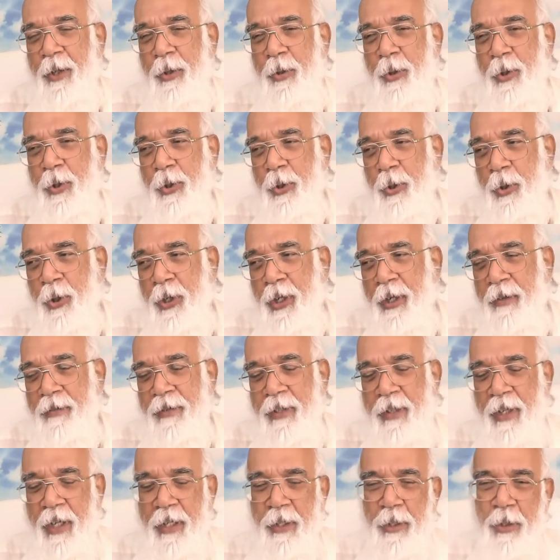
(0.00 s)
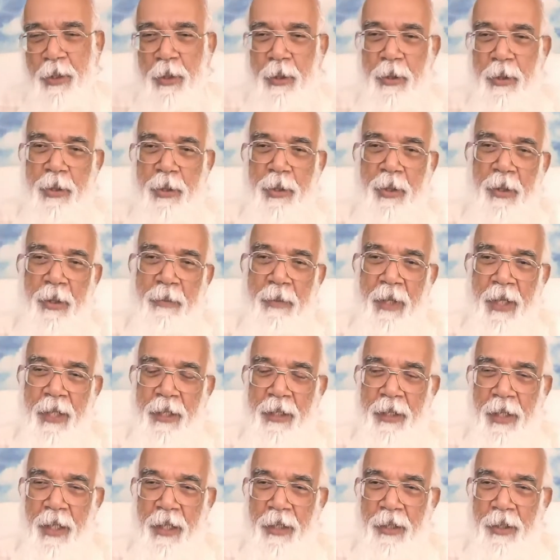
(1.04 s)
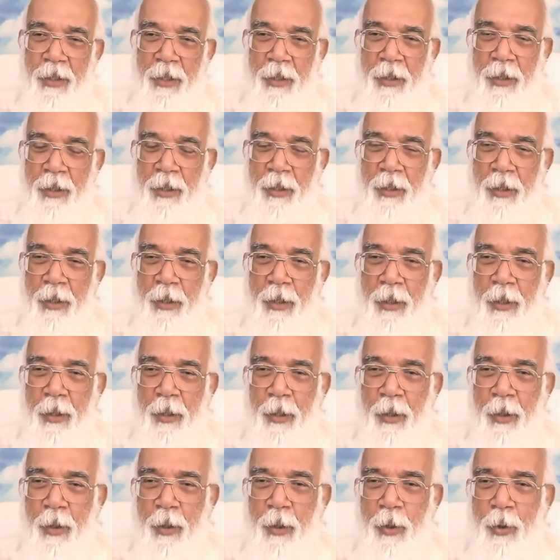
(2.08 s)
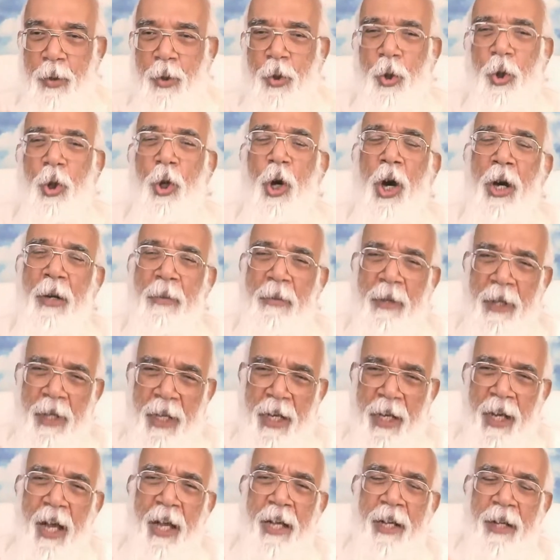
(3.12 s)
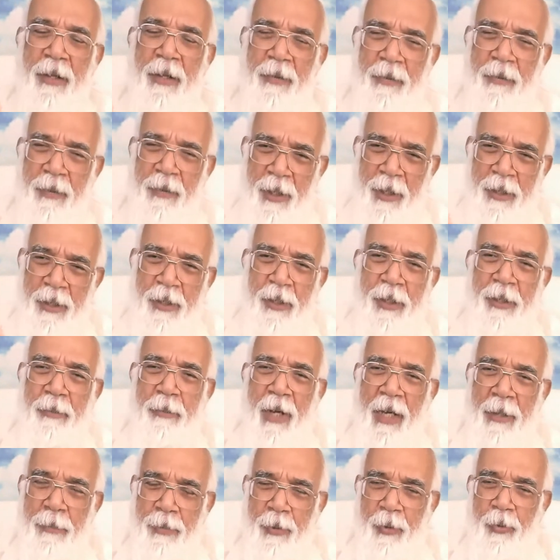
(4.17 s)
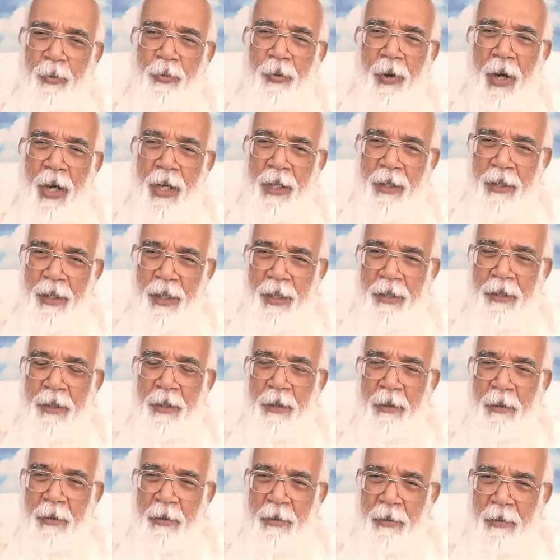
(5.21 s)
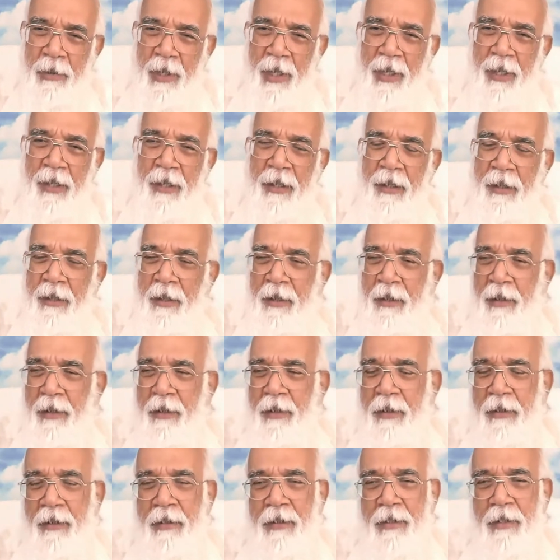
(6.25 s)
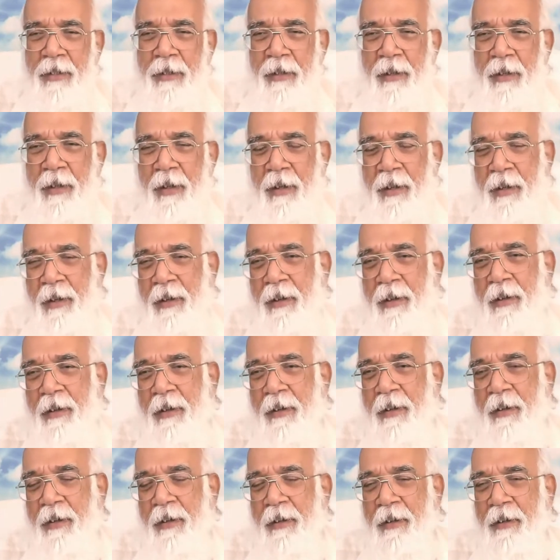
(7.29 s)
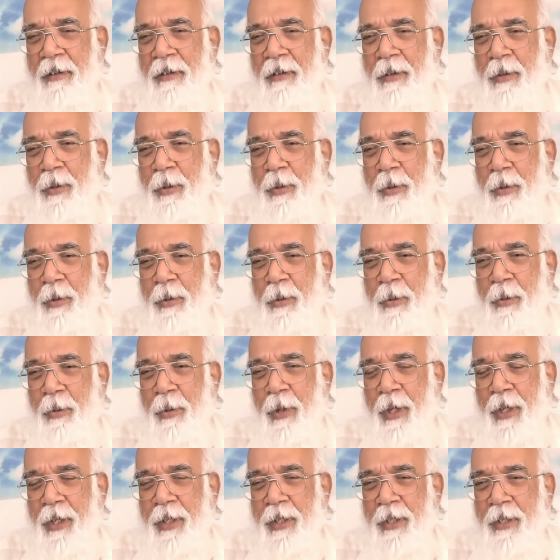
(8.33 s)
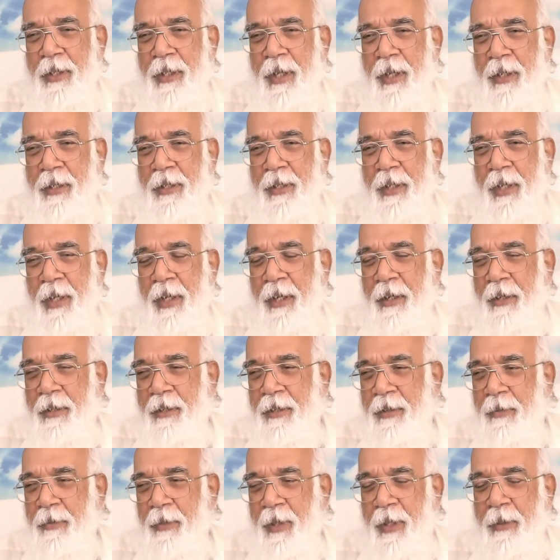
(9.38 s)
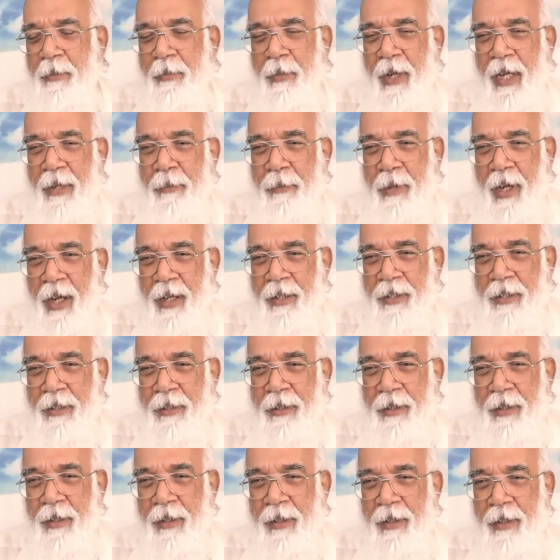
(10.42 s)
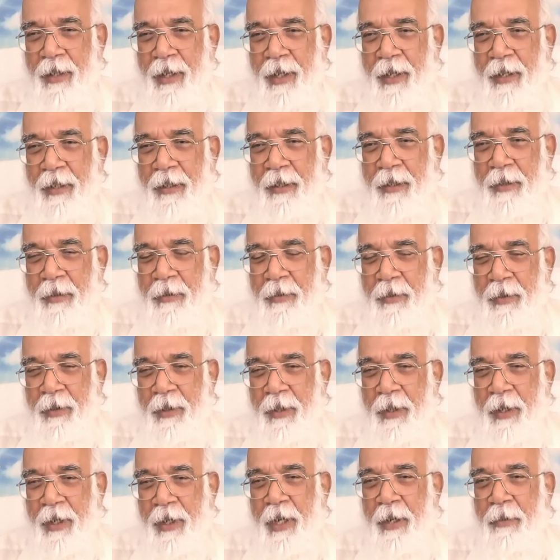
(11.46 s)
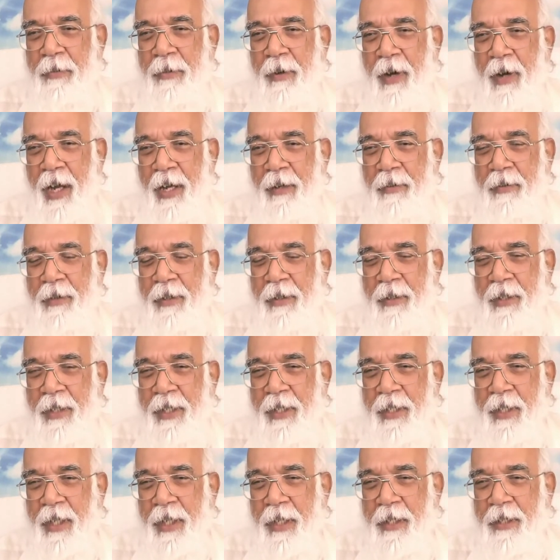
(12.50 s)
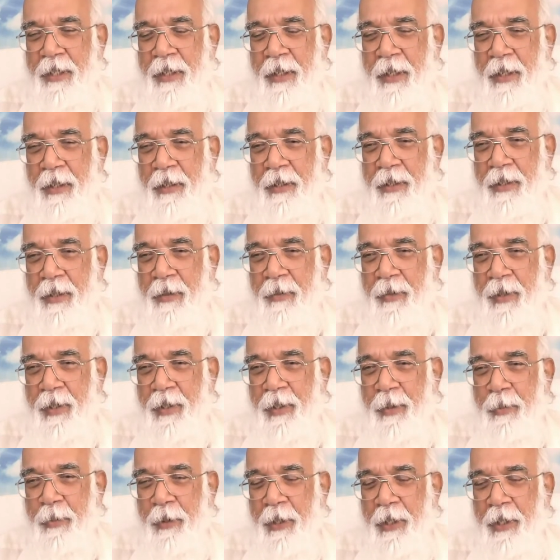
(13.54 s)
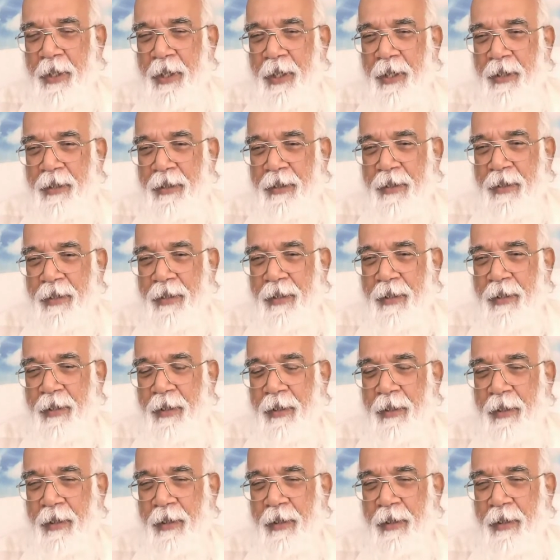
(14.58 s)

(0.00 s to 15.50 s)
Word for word: used to give sessions on meditation. So normally I have written my profile that you know I uh, 26 years with my master and 35 36 years of experience